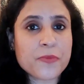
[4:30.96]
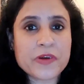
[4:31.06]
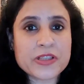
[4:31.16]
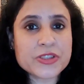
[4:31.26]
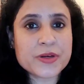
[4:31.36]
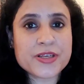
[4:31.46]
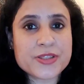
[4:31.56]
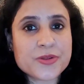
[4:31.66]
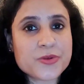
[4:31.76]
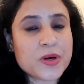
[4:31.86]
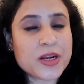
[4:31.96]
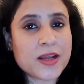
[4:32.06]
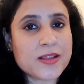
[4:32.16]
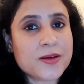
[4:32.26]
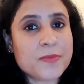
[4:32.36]
from one generation to
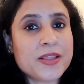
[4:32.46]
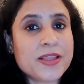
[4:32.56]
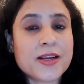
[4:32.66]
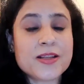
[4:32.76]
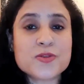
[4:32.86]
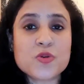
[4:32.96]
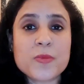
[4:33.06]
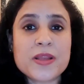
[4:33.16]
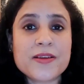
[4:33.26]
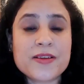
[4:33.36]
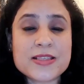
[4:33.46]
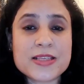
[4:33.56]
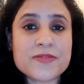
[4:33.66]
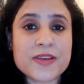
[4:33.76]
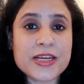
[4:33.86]
another. But there are so many,
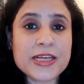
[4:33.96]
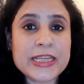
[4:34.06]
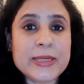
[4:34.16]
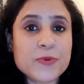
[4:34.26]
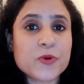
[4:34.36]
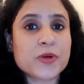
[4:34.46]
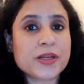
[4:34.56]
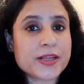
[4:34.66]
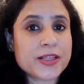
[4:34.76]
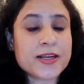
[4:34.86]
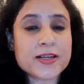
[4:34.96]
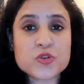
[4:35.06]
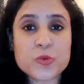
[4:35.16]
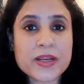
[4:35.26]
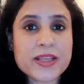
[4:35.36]
it's very deep rooted and there are
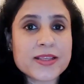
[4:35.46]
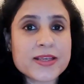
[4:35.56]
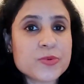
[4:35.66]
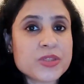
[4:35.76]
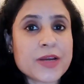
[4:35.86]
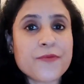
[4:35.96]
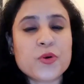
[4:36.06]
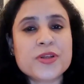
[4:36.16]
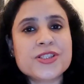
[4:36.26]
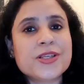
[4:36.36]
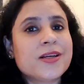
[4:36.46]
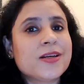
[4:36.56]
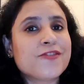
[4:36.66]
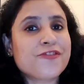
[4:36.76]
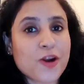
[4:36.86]
so many things which have
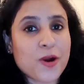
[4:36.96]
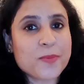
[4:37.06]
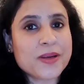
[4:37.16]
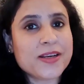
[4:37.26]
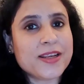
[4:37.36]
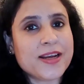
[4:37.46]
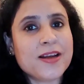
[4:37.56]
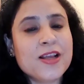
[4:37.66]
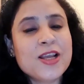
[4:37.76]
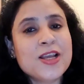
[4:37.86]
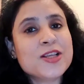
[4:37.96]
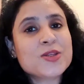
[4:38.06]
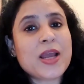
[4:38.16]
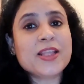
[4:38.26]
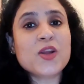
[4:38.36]
originated from India.
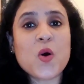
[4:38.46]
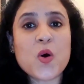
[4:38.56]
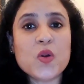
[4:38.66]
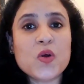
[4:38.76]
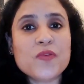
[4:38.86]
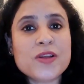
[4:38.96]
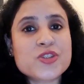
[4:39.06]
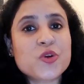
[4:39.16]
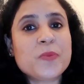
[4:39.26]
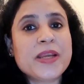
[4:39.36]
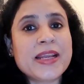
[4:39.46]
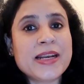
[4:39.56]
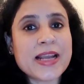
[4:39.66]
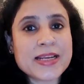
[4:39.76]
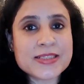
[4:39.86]
So I think all of us should be
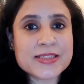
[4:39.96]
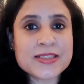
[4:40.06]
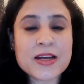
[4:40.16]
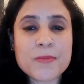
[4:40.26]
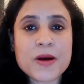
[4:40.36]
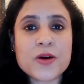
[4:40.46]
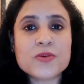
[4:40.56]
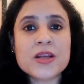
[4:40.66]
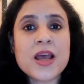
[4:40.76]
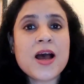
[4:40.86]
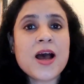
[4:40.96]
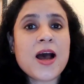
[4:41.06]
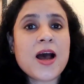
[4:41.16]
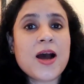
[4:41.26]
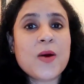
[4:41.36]
enlightened about
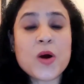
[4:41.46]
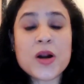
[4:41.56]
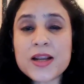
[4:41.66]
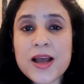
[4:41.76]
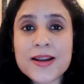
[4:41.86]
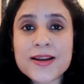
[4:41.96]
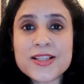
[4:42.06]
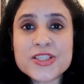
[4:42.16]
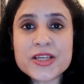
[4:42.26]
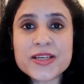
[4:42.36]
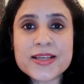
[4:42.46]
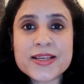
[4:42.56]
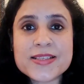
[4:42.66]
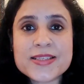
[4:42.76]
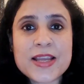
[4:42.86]
what our culture
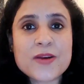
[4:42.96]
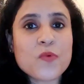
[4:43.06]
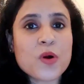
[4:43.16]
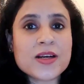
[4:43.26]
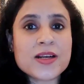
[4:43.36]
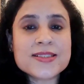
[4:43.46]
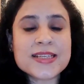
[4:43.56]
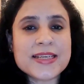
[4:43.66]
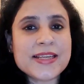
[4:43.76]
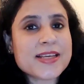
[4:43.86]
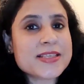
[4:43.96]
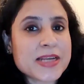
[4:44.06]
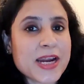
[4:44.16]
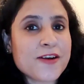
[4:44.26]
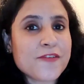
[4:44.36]
is and what does India
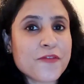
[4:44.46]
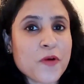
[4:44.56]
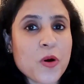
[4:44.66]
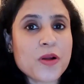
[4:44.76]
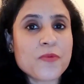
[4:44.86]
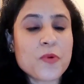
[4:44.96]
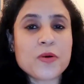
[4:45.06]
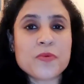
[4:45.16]
stand for,